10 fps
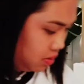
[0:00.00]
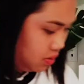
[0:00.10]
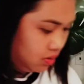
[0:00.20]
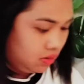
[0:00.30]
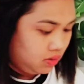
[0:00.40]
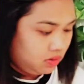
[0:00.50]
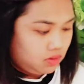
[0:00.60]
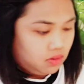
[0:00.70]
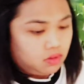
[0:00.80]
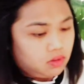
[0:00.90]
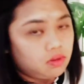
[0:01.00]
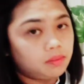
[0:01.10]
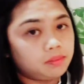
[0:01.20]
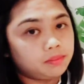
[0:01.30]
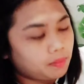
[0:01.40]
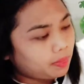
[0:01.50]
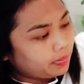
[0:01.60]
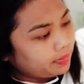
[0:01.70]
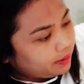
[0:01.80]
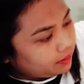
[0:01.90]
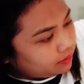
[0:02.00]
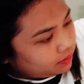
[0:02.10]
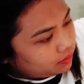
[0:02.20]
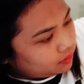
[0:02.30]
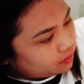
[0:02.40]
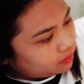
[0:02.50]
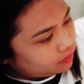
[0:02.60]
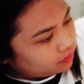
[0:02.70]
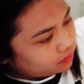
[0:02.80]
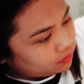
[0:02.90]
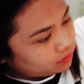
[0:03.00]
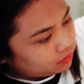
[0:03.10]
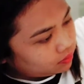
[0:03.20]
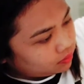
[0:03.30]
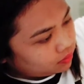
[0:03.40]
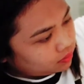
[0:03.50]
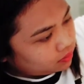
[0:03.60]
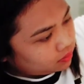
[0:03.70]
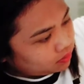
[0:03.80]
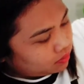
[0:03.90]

Nothing is said.